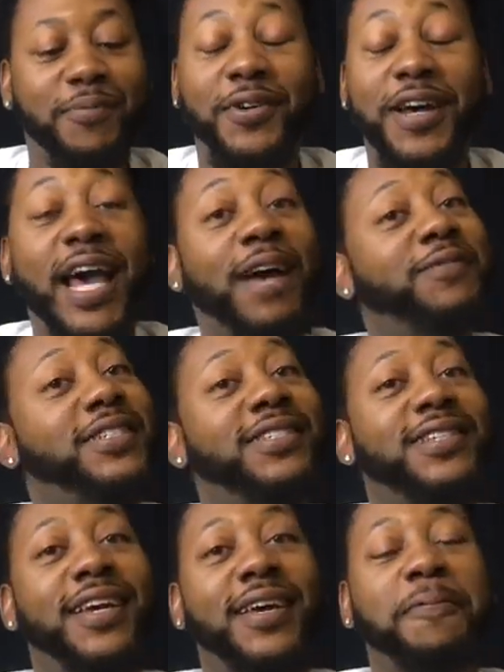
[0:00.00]
But I have to
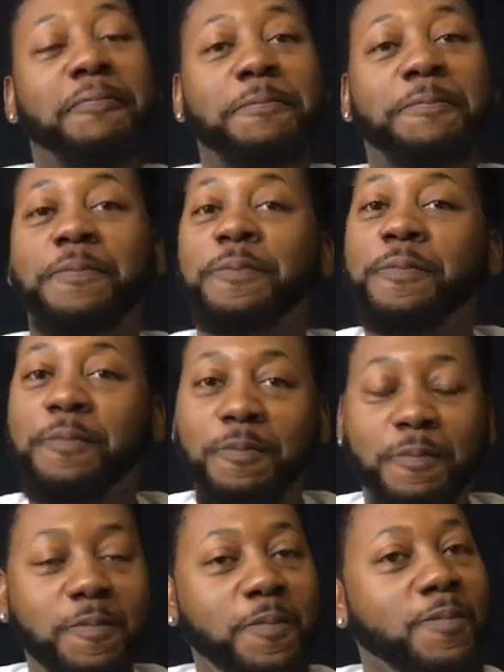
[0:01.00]
say,
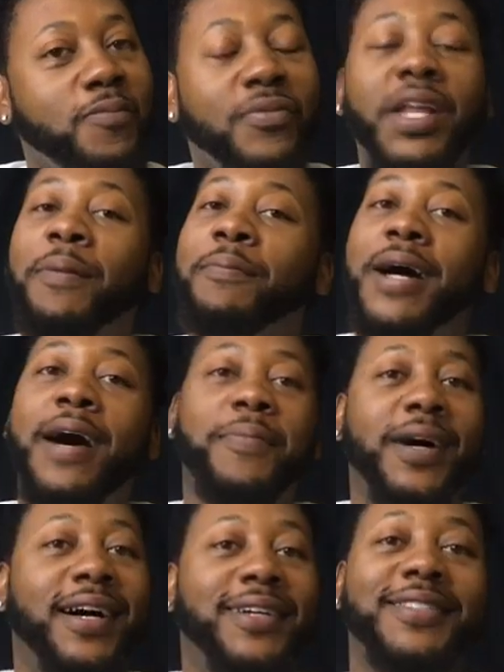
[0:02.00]

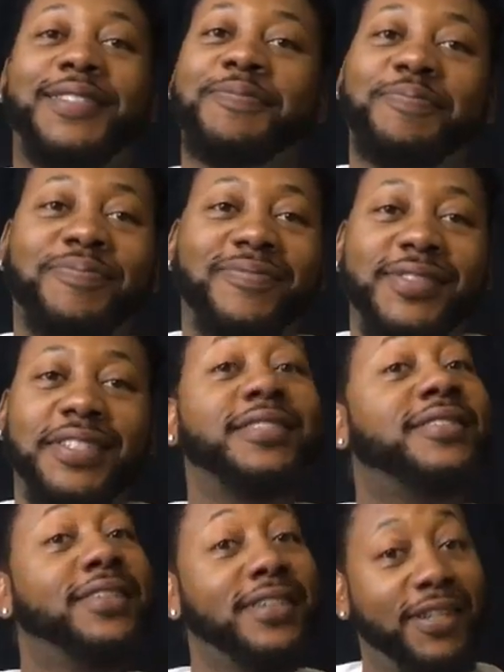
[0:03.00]
Popeyes. This
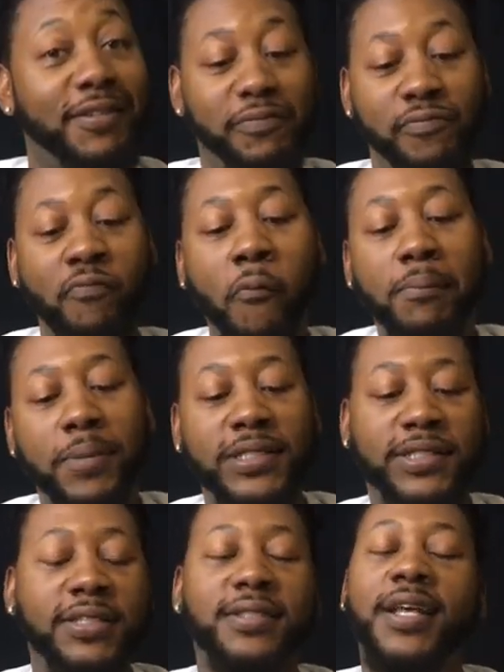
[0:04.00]
is good,
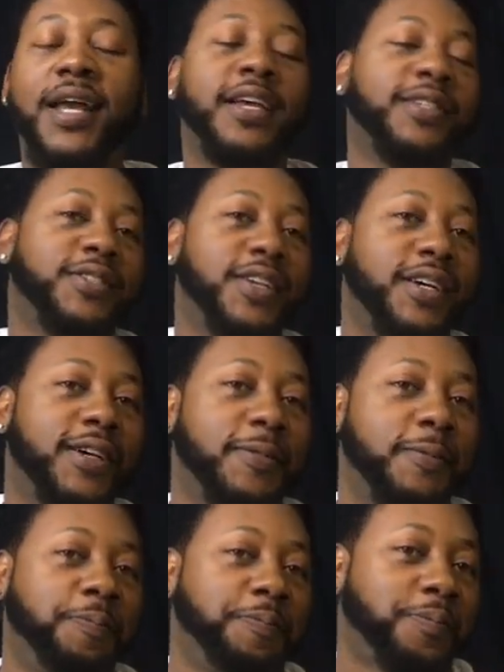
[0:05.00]
but just not as,
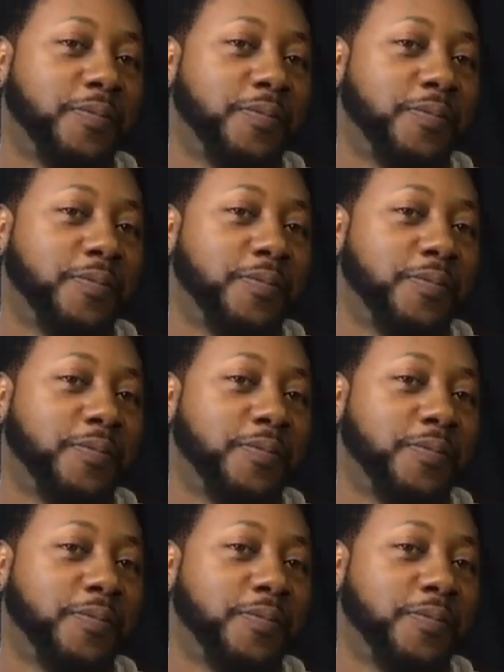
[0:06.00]
not